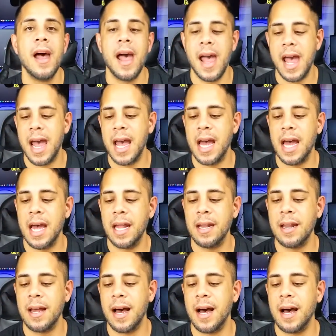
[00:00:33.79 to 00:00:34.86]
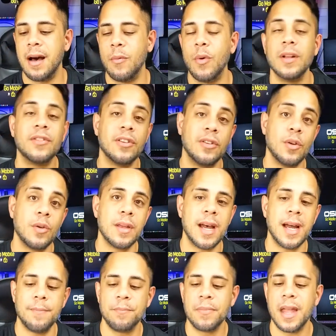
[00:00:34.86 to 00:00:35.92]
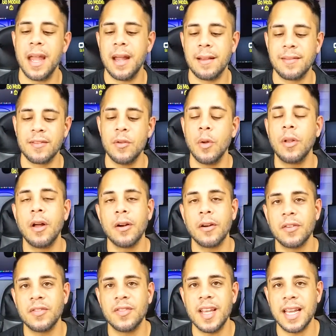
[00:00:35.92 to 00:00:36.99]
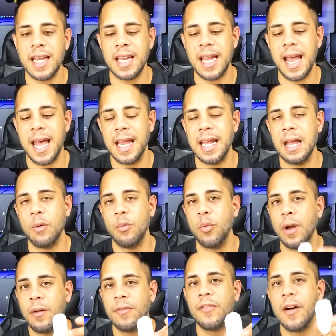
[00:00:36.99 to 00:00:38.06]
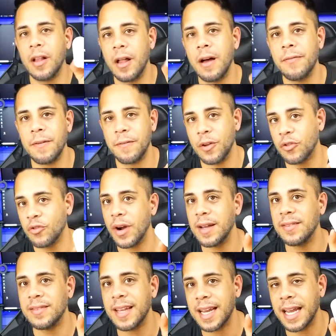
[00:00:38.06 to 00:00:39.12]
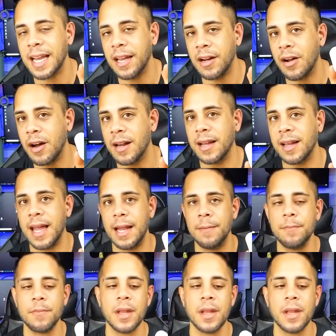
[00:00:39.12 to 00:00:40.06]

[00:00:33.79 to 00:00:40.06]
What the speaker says: and once you do that, it's no longer sticky and it will fall off if you try sticking it on again.